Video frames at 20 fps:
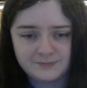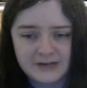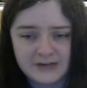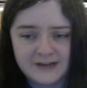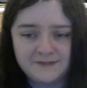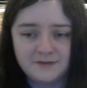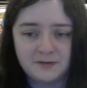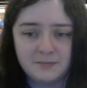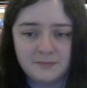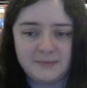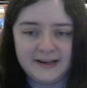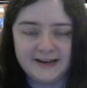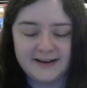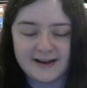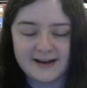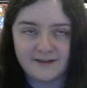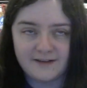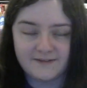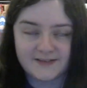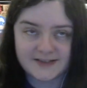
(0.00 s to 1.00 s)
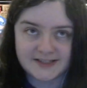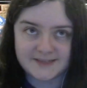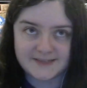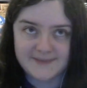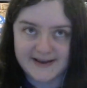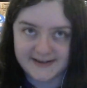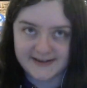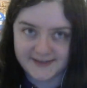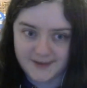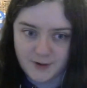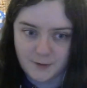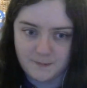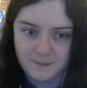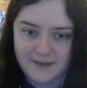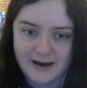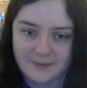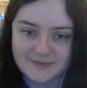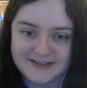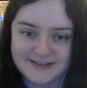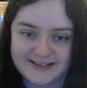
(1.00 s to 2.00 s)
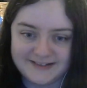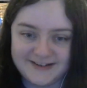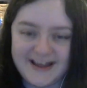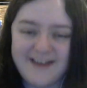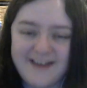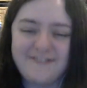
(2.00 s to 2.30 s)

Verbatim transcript: I feel mean now for suspecting the old man was in on